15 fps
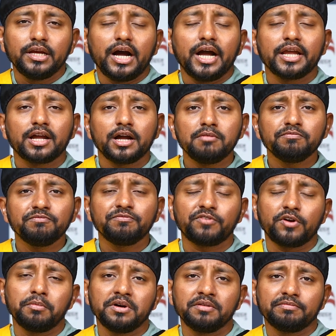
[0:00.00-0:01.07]
I come
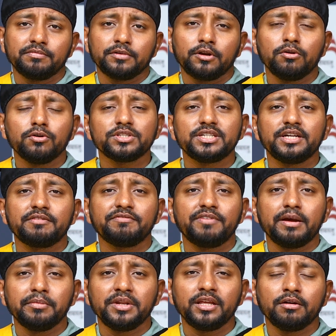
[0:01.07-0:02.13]
from a close-knit
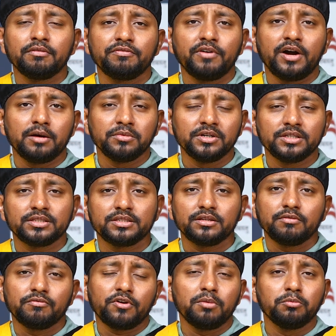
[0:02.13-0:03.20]
family of farmers
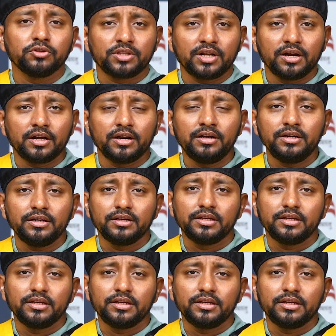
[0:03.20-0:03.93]
from Uttarakhand.